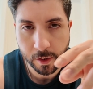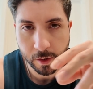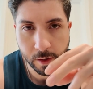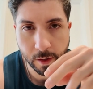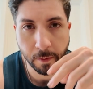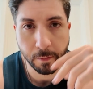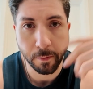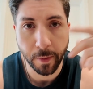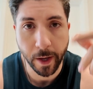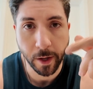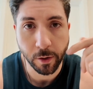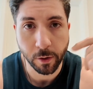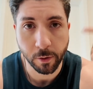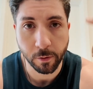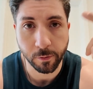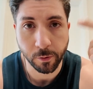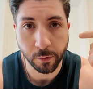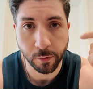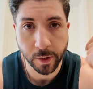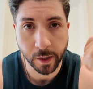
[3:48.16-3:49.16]
the better
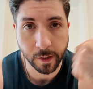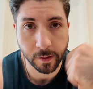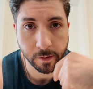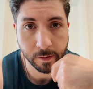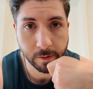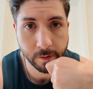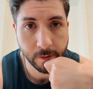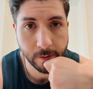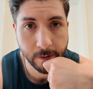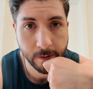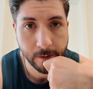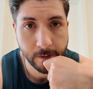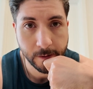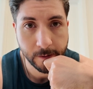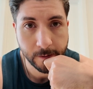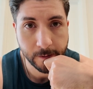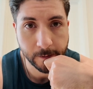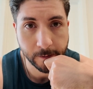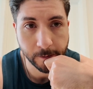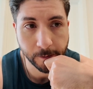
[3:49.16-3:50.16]
food tastes.
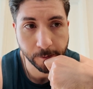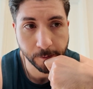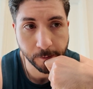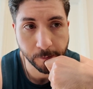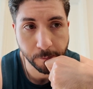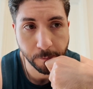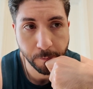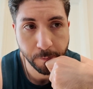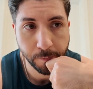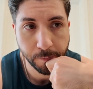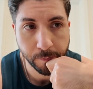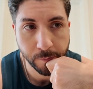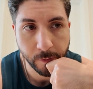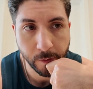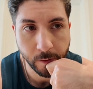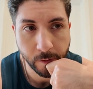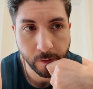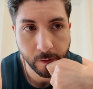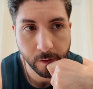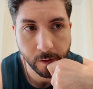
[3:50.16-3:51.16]
So
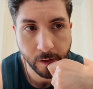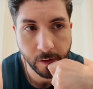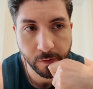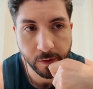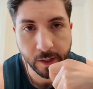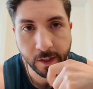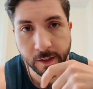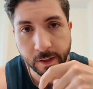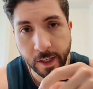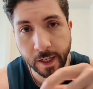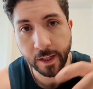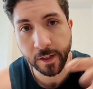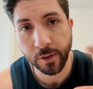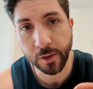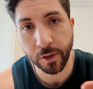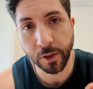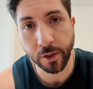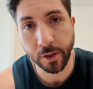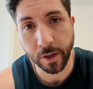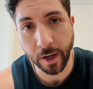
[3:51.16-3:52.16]
if this tastes
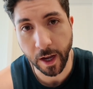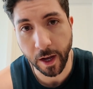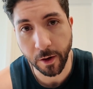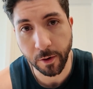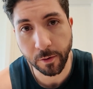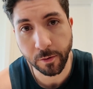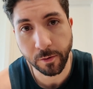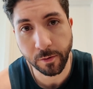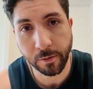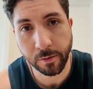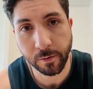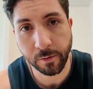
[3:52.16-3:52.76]
good now,